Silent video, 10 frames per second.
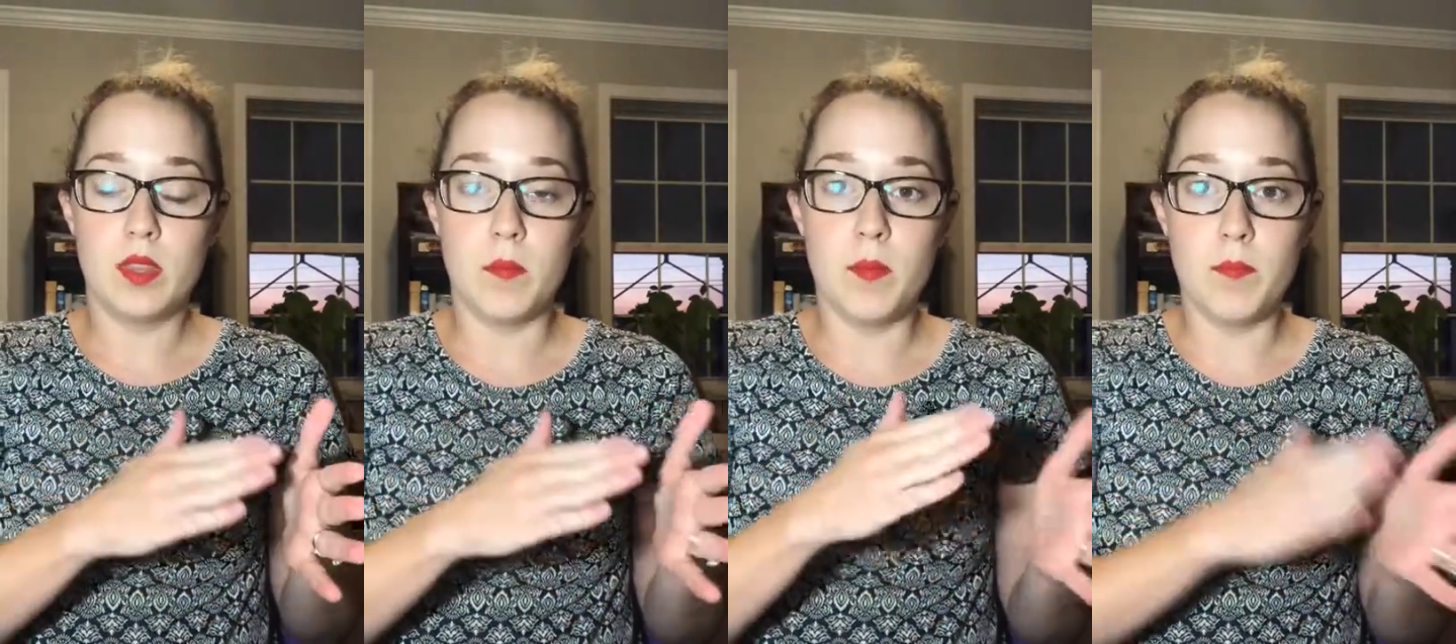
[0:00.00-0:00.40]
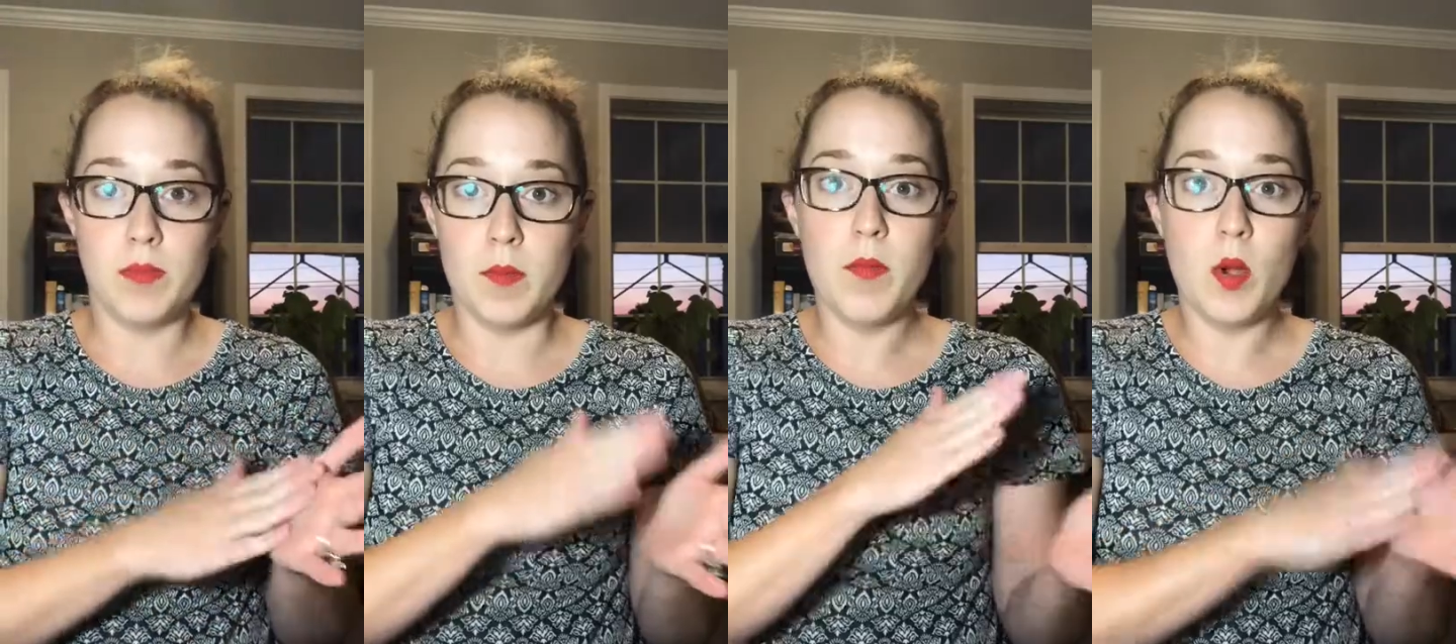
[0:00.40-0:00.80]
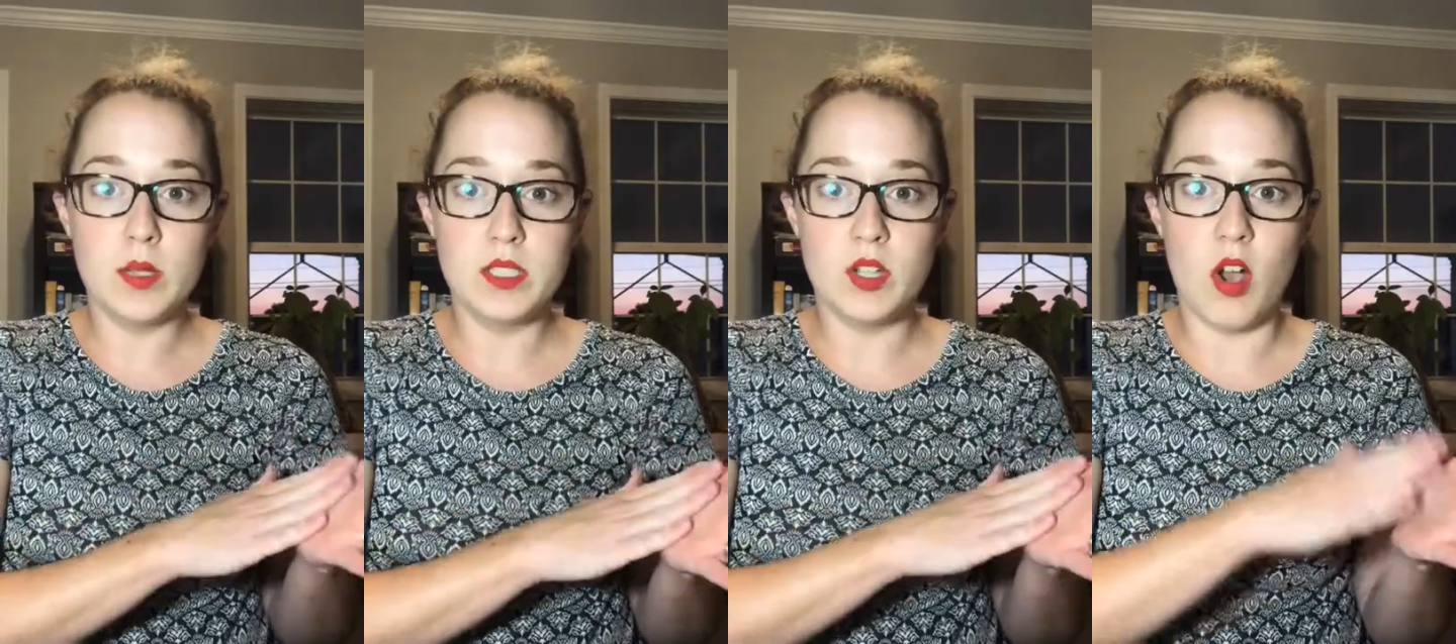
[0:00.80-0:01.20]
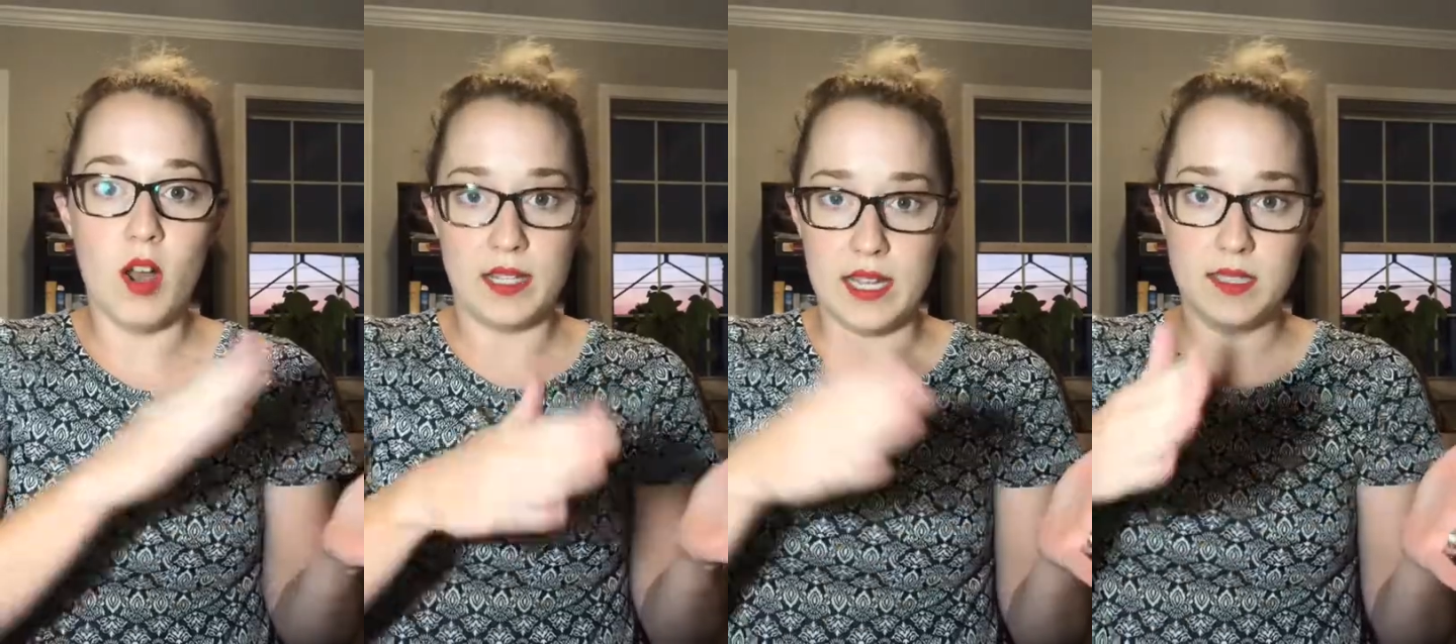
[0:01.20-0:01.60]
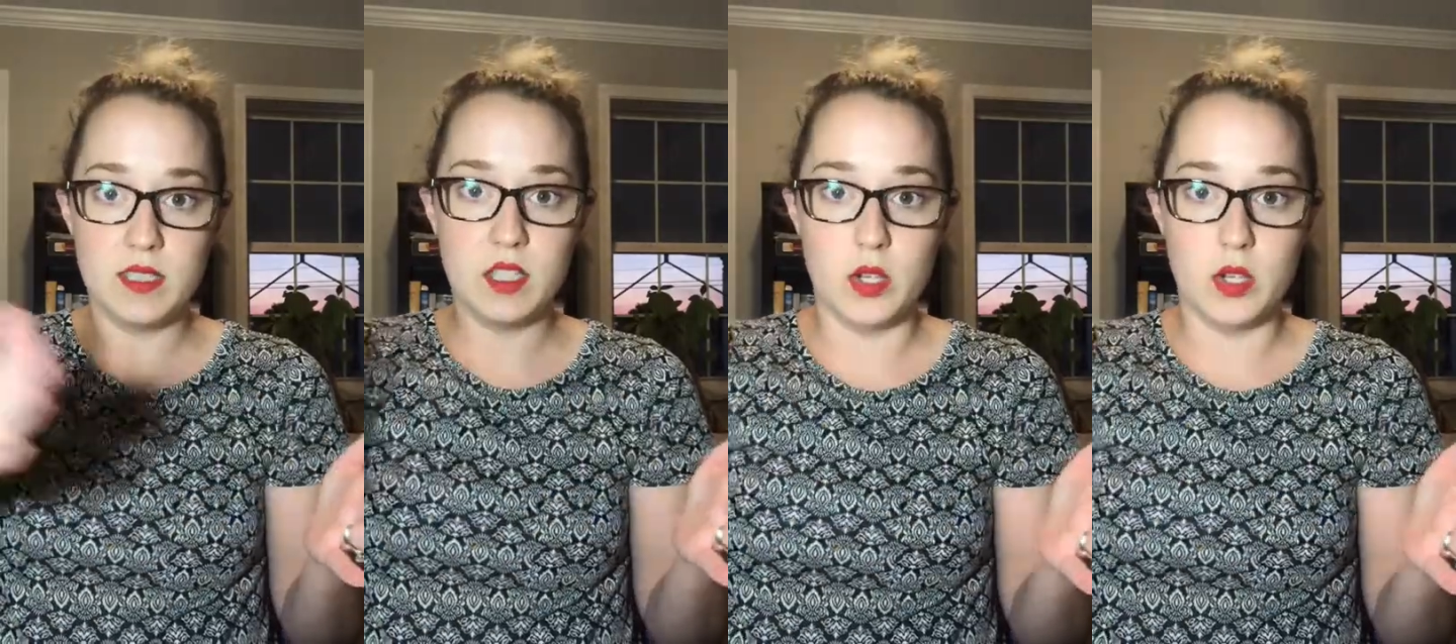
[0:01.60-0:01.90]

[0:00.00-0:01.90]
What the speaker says: the most audience,